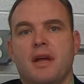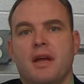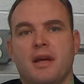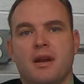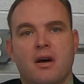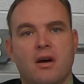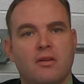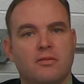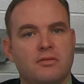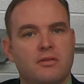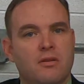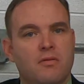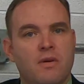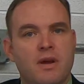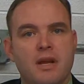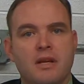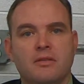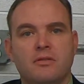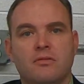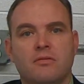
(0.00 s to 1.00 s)
and also
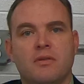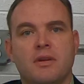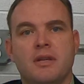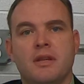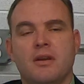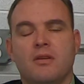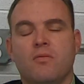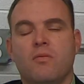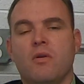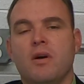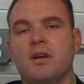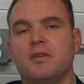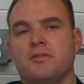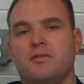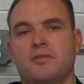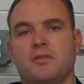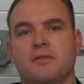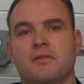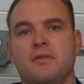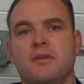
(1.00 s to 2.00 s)
answer any
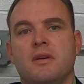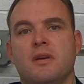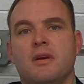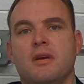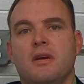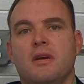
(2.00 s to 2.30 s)
question